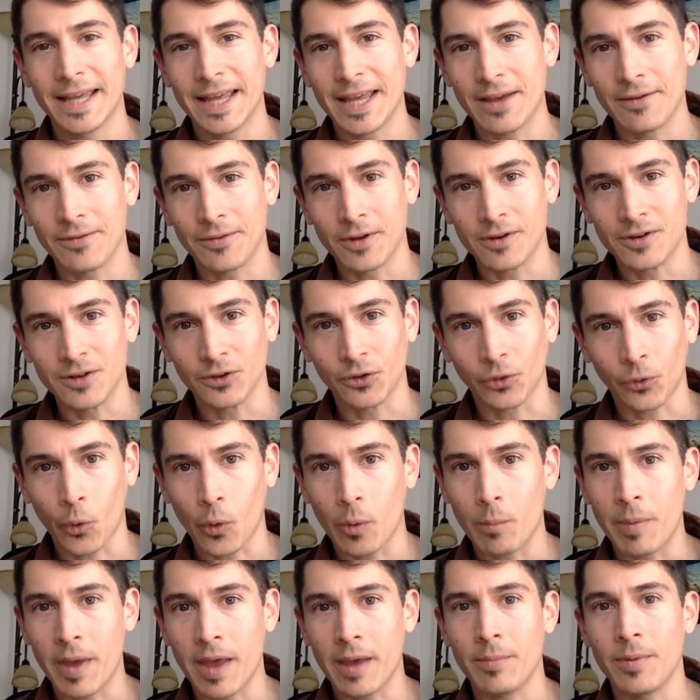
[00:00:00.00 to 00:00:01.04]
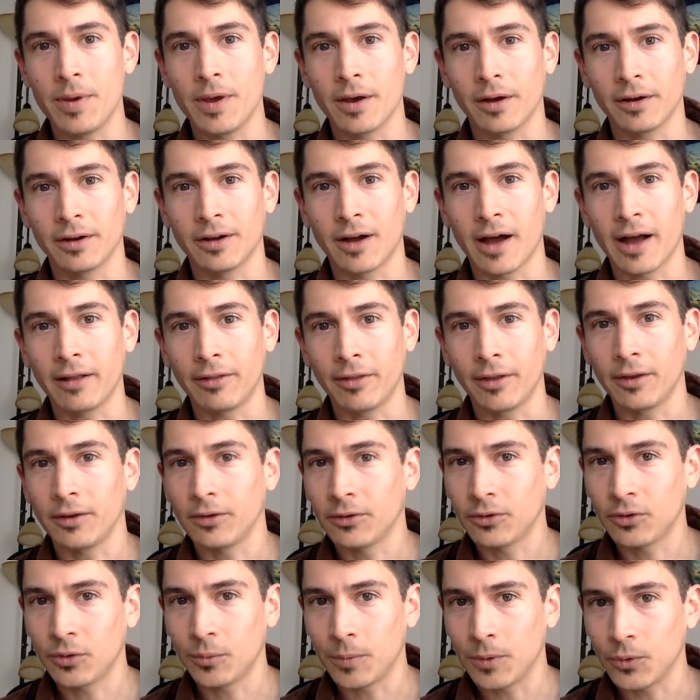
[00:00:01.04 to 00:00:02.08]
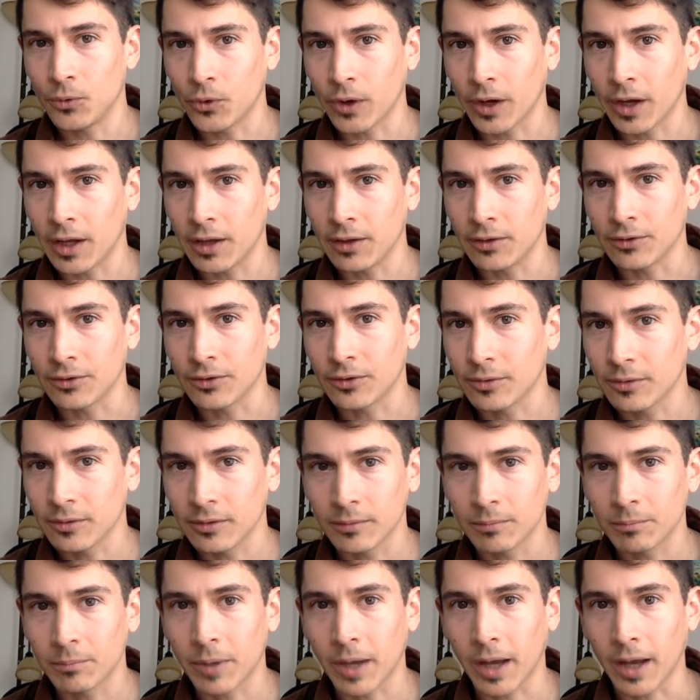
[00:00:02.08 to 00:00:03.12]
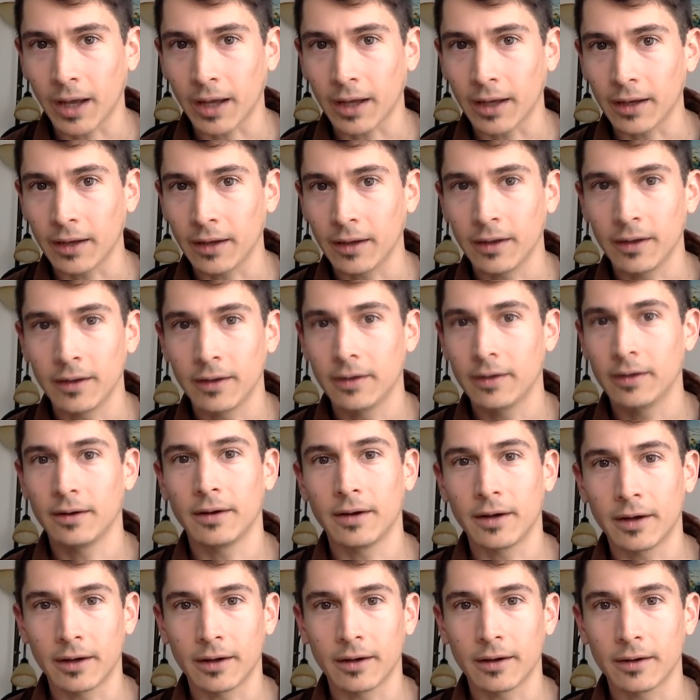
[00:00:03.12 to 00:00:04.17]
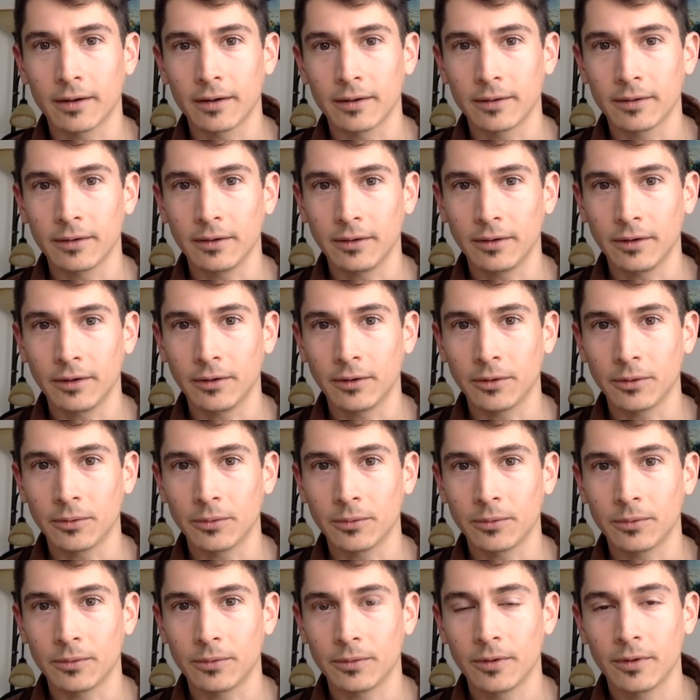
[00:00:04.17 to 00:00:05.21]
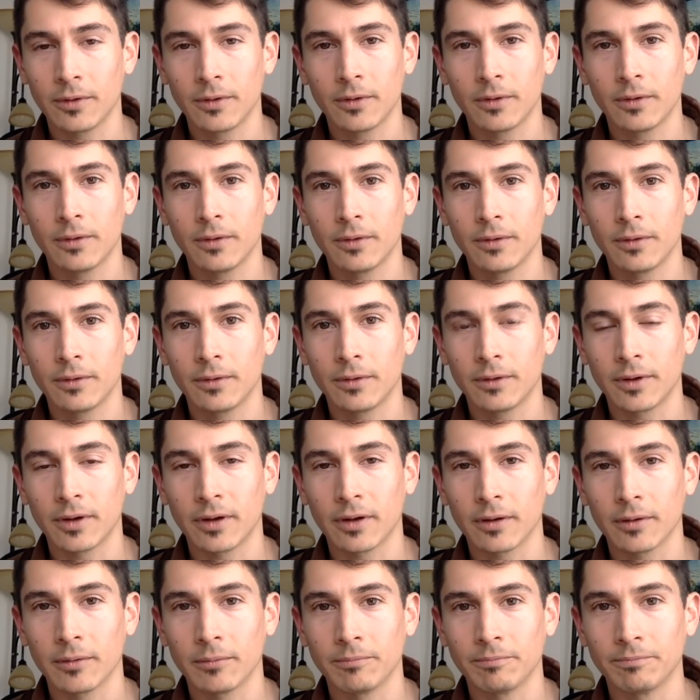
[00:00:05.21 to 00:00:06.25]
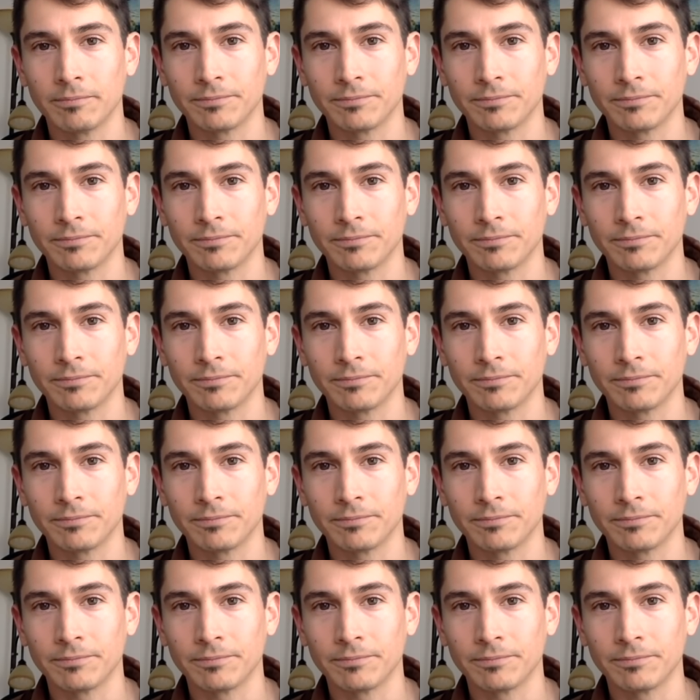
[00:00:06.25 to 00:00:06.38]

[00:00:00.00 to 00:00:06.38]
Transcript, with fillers: if you just throw a baby on an island to be raised by, uh, you know, um,